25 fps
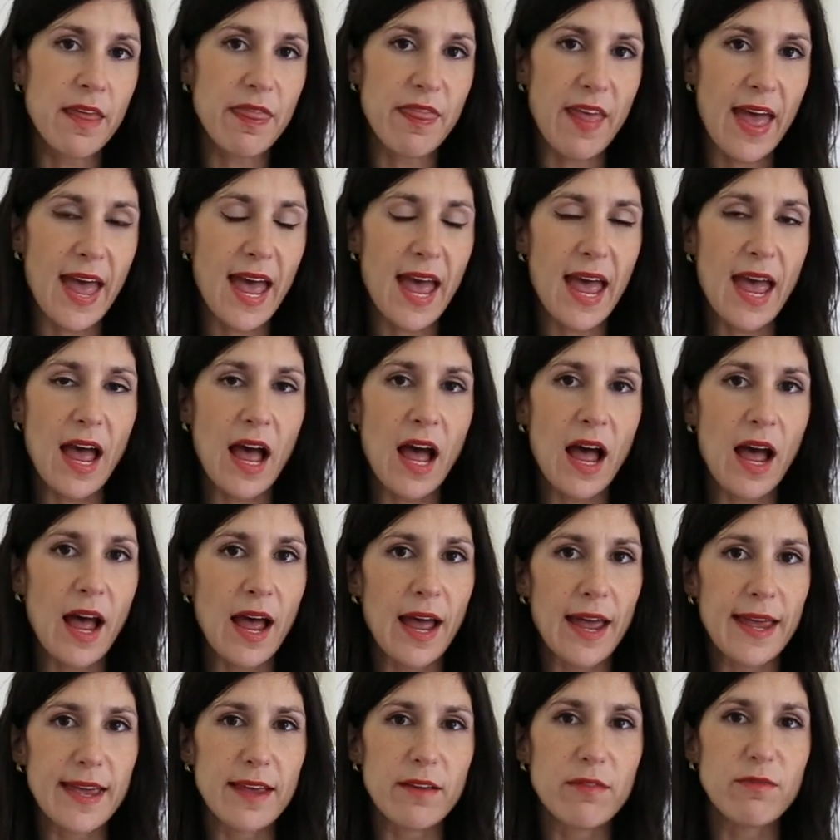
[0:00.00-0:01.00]
that
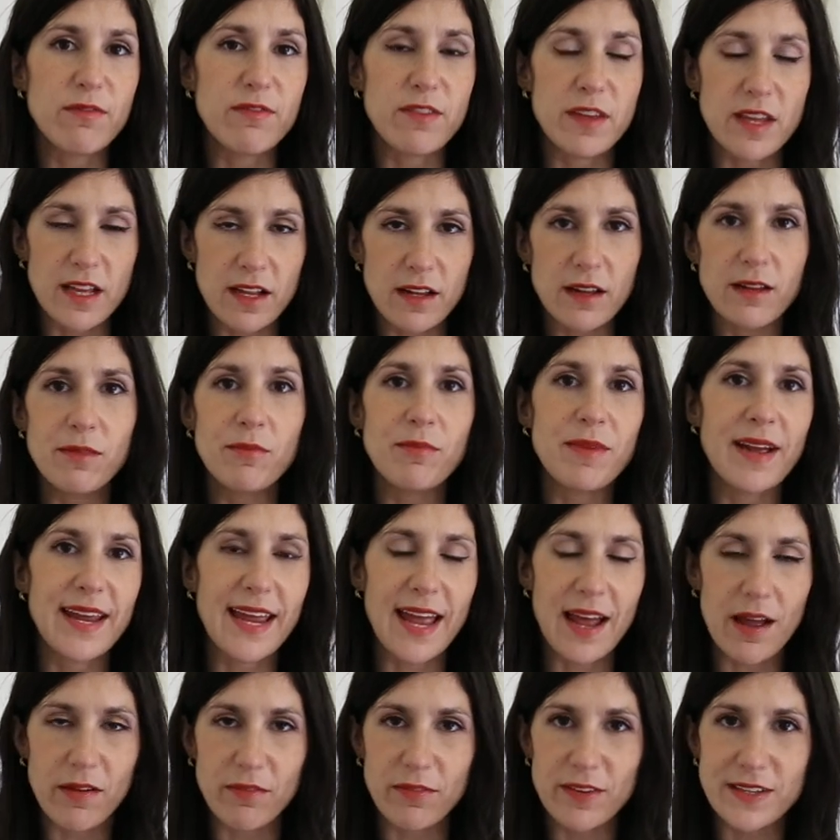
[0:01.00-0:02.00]
I feel my
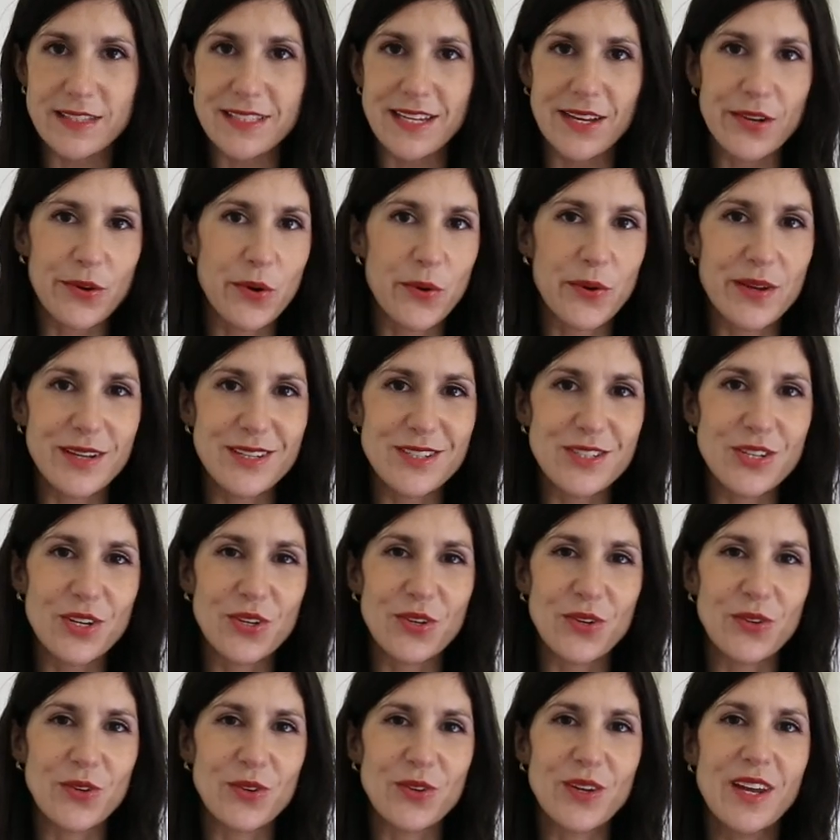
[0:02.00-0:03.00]
outfits are going
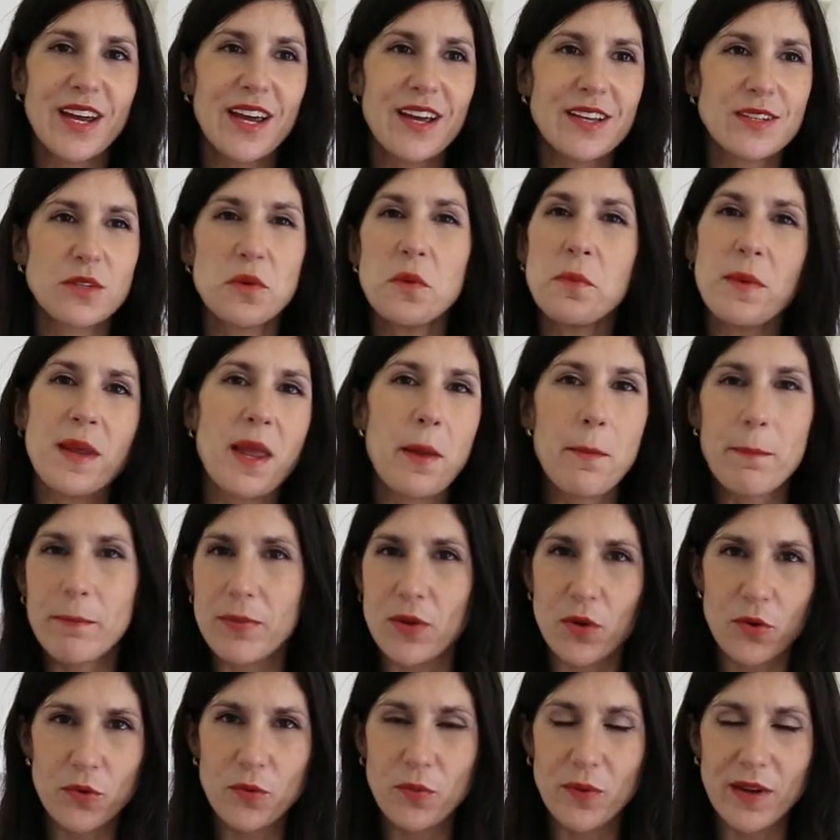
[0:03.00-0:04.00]
to sort of be
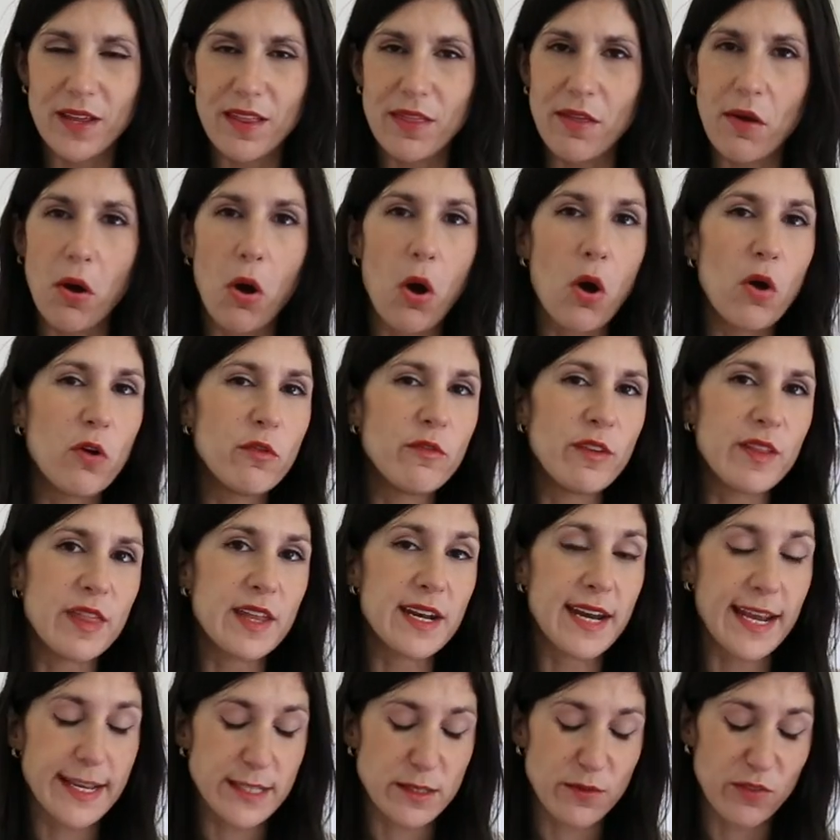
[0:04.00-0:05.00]
imbued with over the
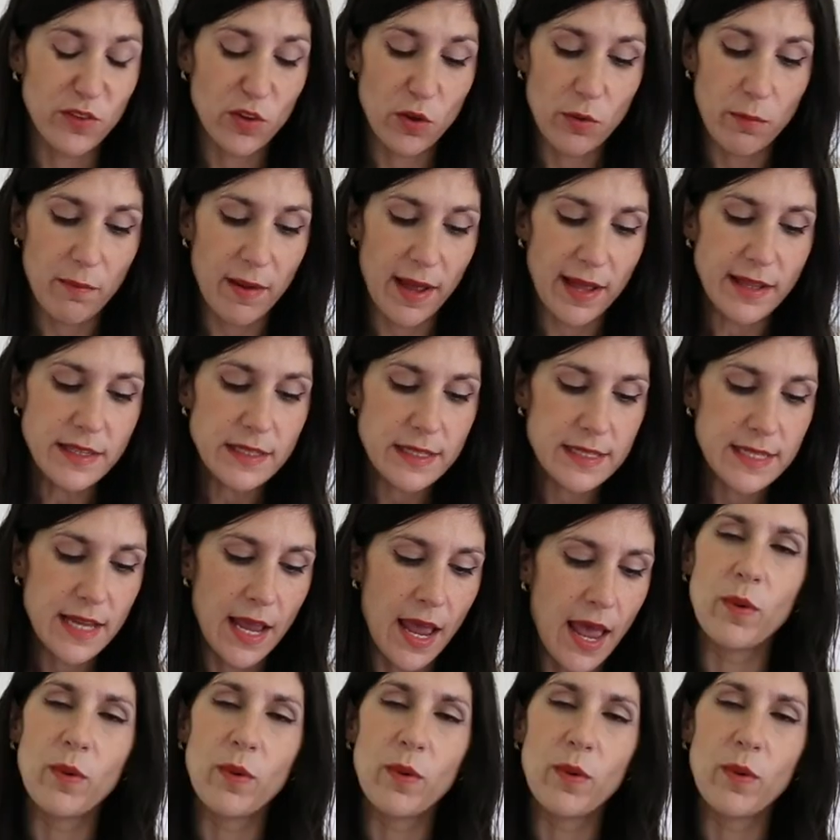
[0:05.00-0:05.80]
next few months.